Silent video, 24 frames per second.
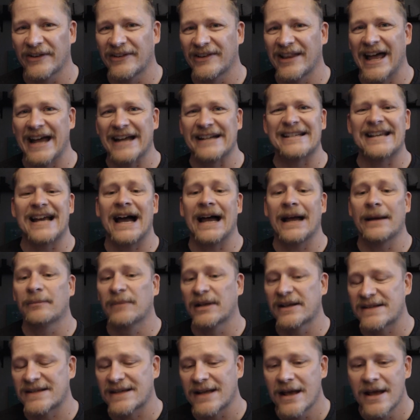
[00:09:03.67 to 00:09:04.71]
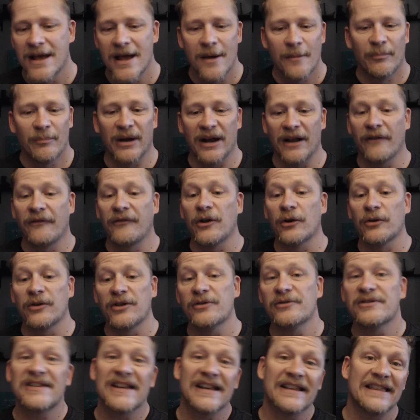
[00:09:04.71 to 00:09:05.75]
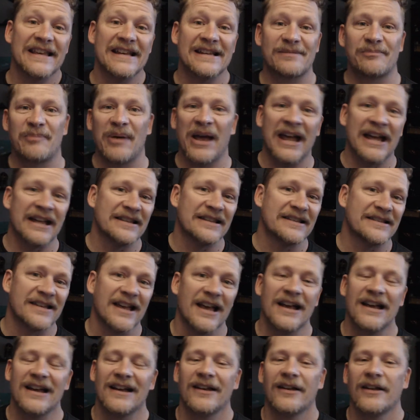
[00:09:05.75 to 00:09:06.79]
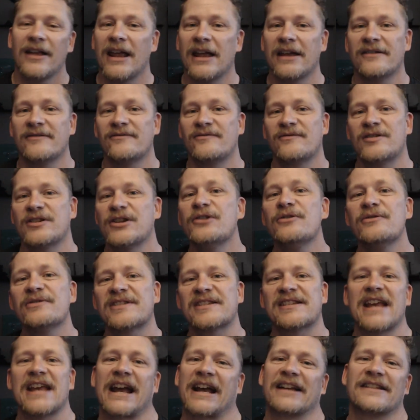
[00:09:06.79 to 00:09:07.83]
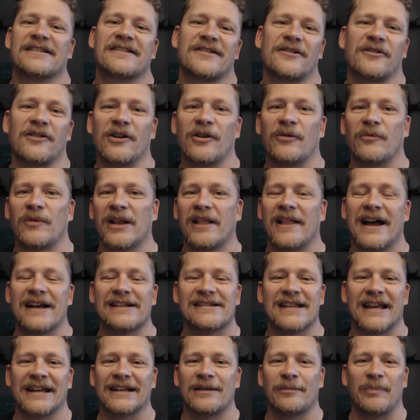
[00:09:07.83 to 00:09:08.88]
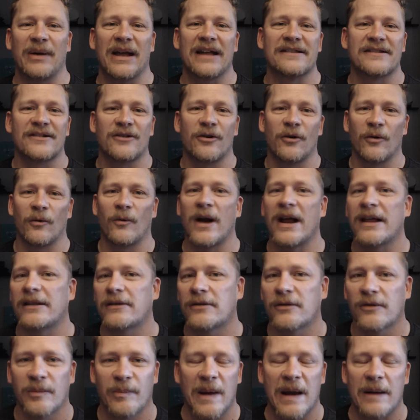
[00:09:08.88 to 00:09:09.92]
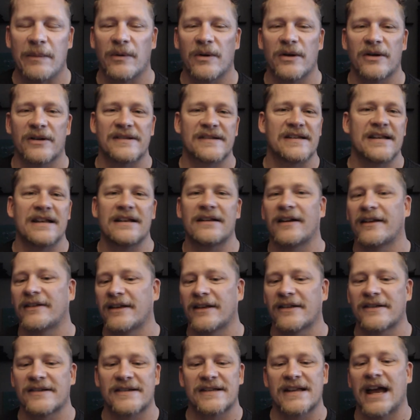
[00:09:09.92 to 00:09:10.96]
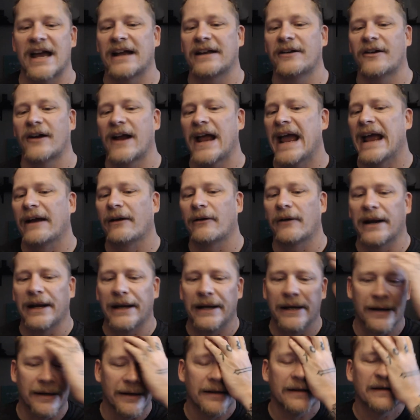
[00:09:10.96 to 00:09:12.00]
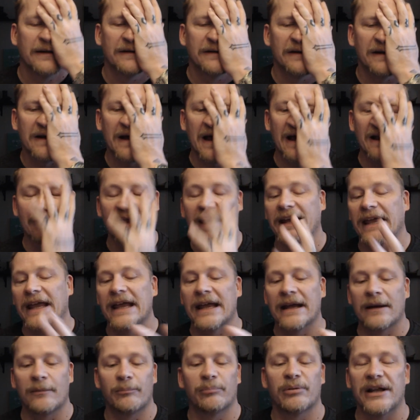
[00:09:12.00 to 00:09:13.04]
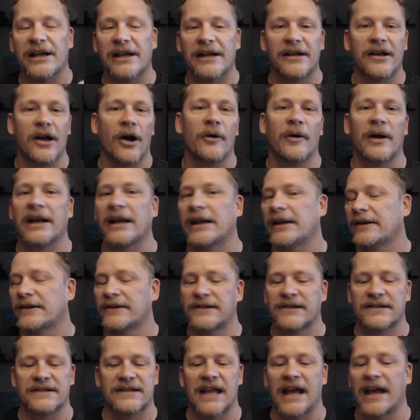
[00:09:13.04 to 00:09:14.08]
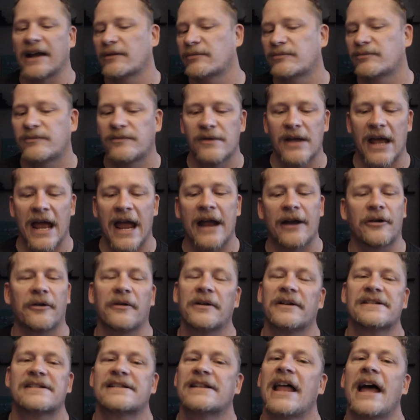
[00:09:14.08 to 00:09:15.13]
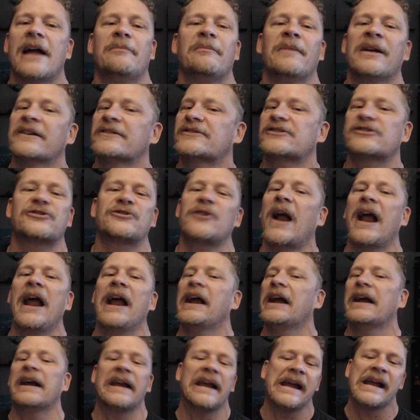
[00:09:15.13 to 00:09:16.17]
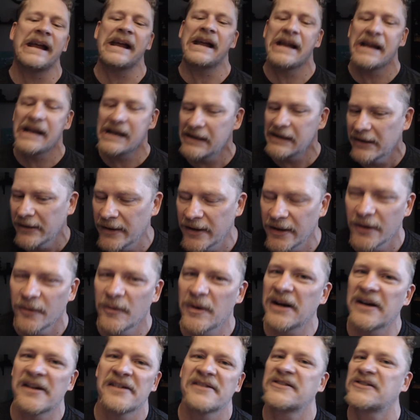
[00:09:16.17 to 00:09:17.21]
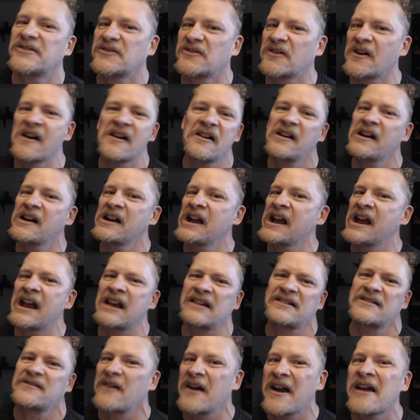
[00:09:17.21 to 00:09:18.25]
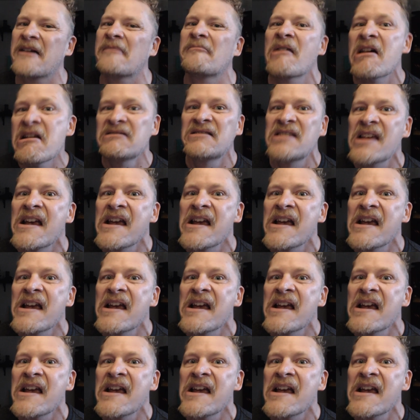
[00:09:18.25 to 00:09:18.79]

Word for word: like timeless. But if you're using these pens, in two seconds, you're going to realize like the pens are going right through the paper. You can see it on the other side. You're angry. You got like ink bleed going, and you just like, Hankerin's led me astray again with his drunken ass ramblings.